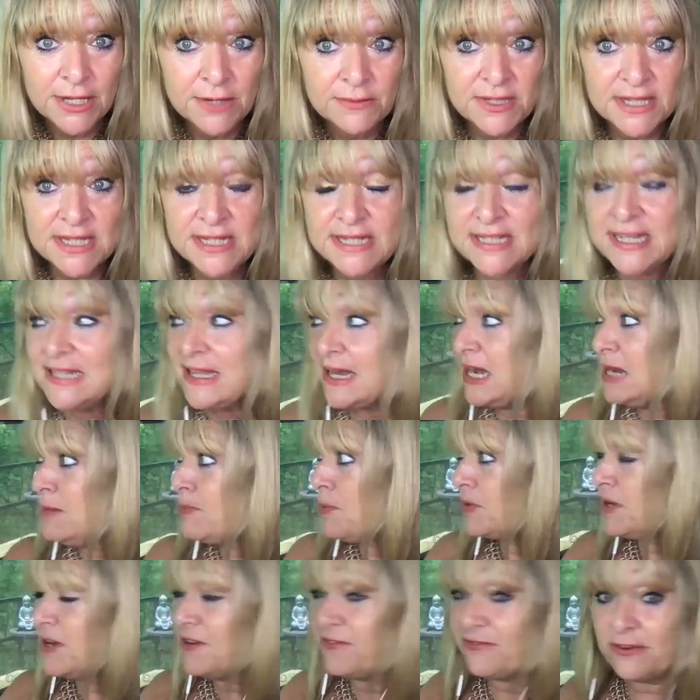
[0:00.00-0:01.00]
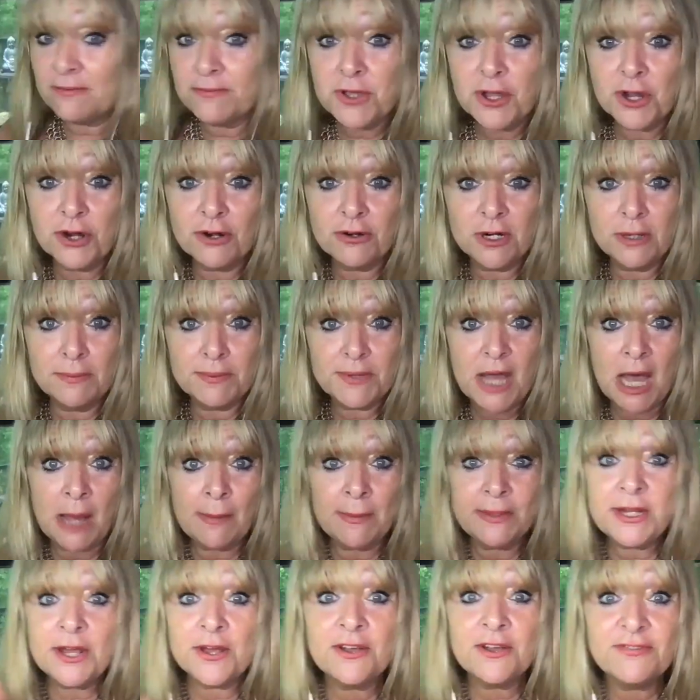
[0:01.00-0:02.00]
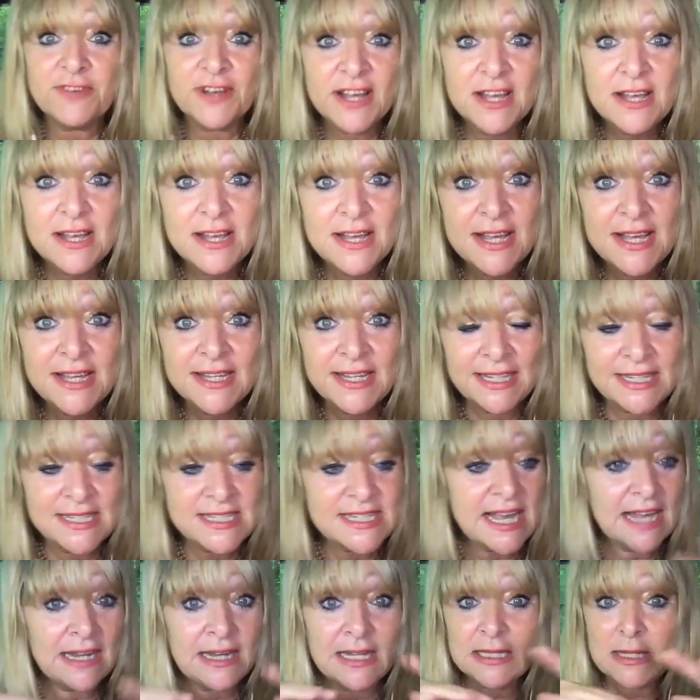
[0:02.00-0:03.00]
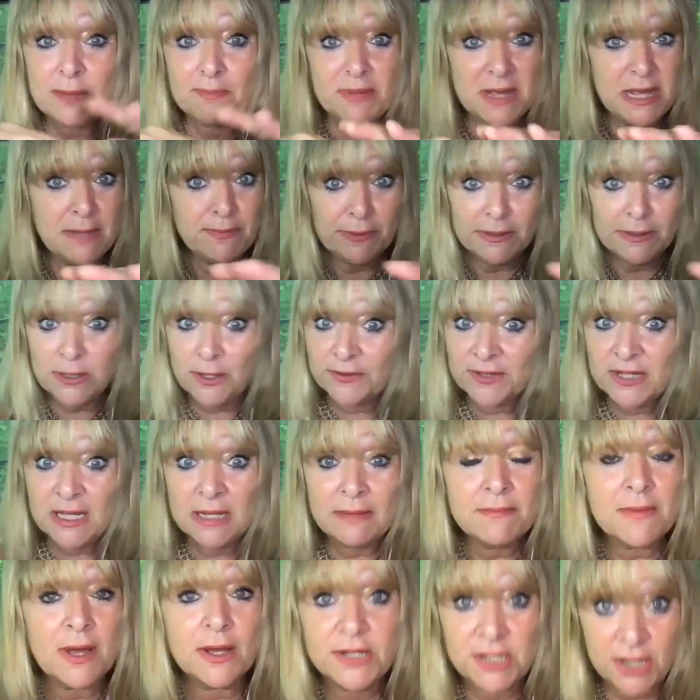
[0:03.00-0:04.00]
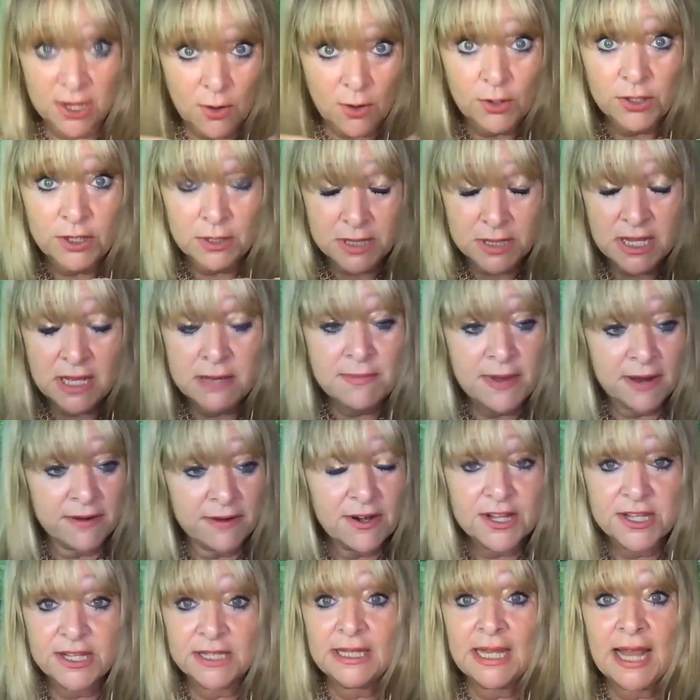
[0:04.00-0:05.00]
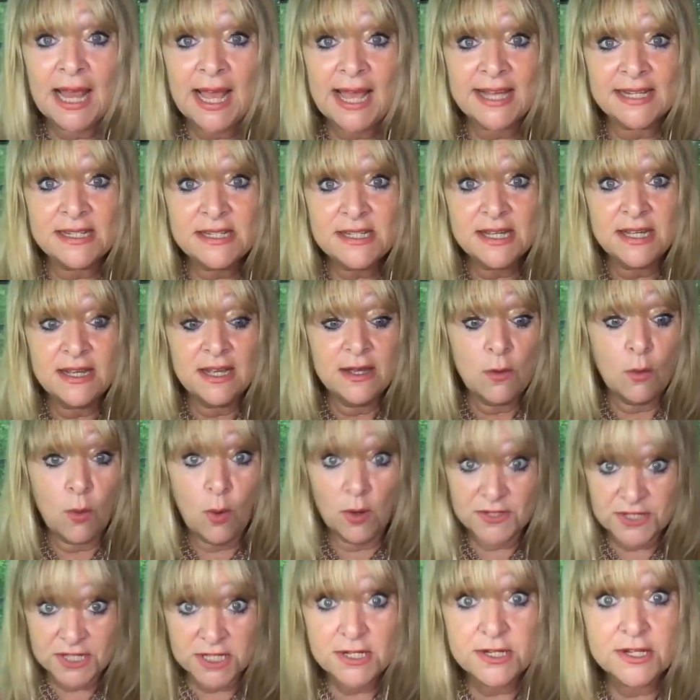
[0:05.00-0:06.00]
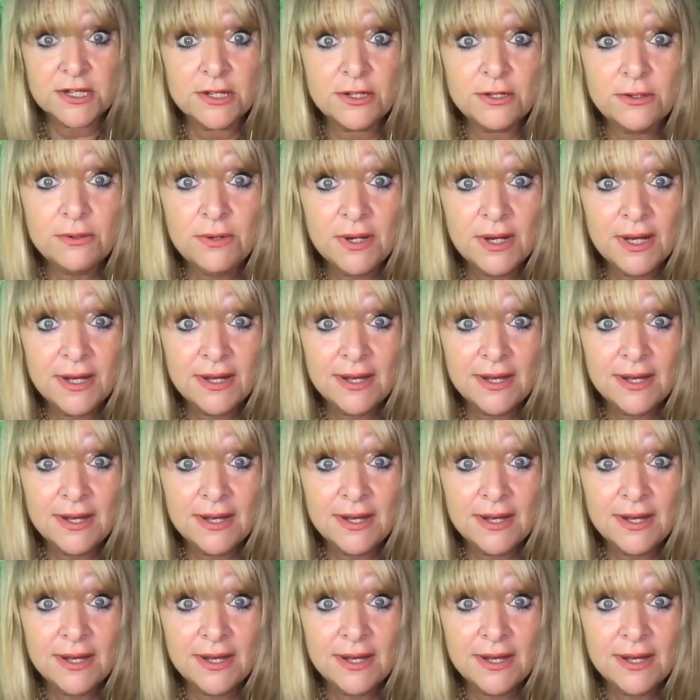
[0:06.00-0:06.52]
didn't need anybody from Europe coming over and telling the people on the American land what to do,